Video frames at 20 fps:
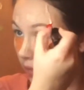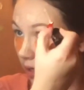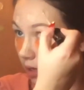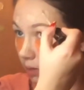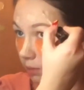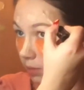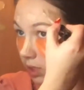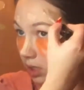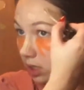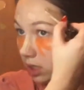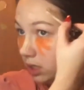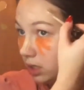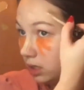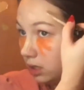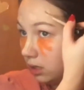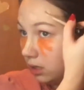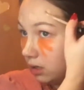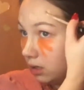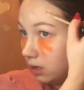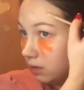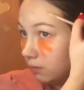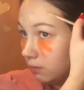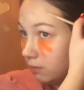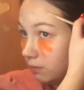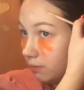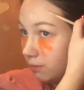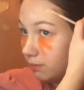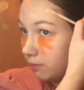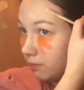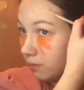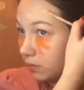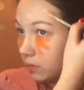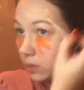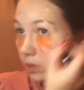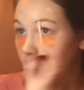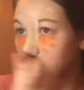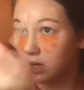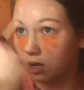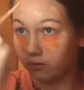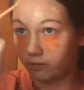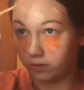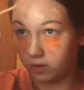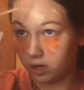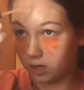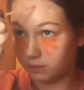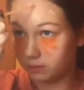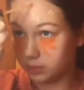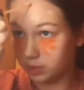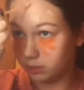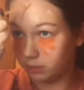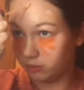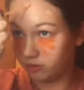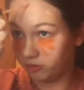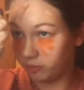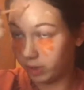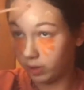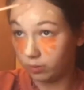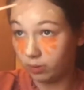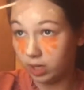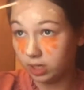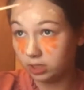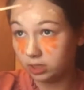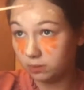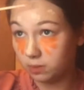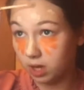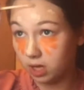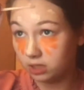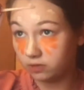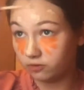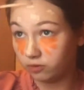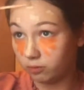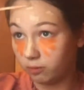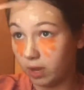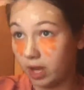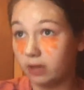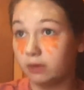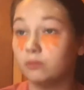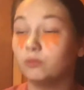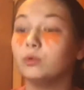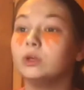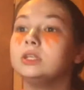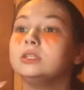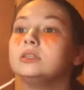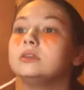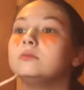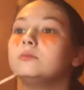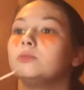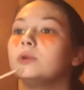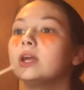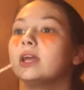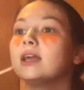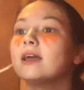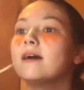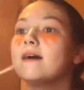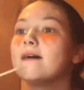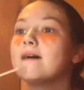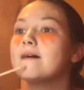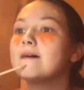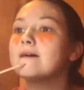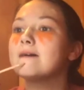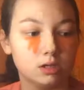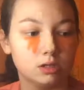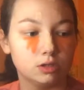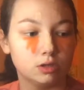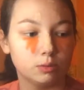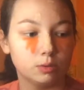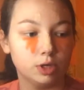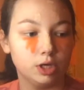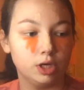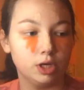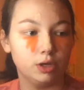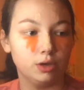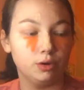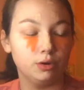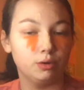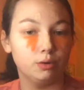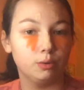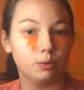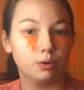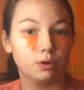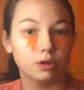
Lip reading: up here to cover up some of my red spots from my recent breakout. So I'm gonna do